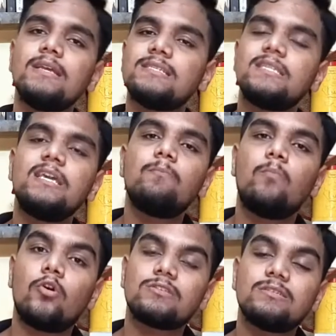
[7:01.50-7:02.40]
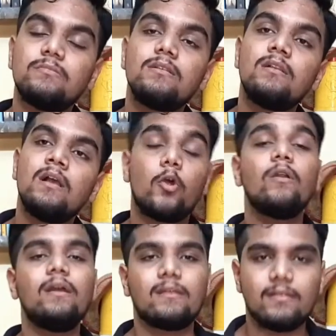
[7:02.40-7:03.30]
is the possible
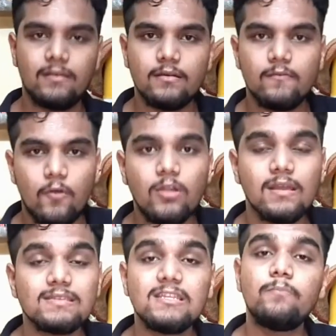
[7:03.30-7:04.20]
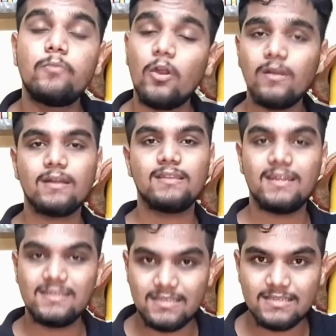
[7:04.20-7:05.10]
product? What is the product
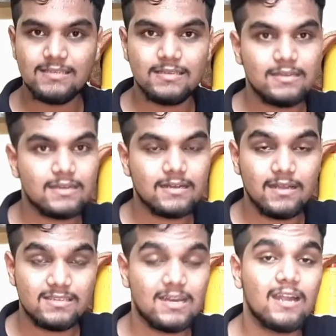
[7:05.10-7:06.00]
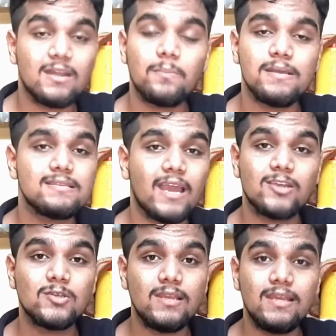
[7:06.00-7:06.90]
that this startup is
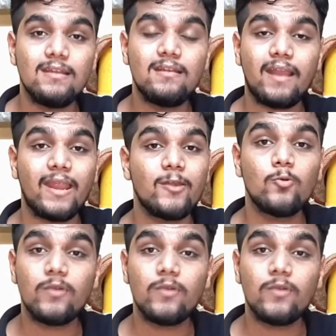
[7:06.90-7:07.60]
actually trying to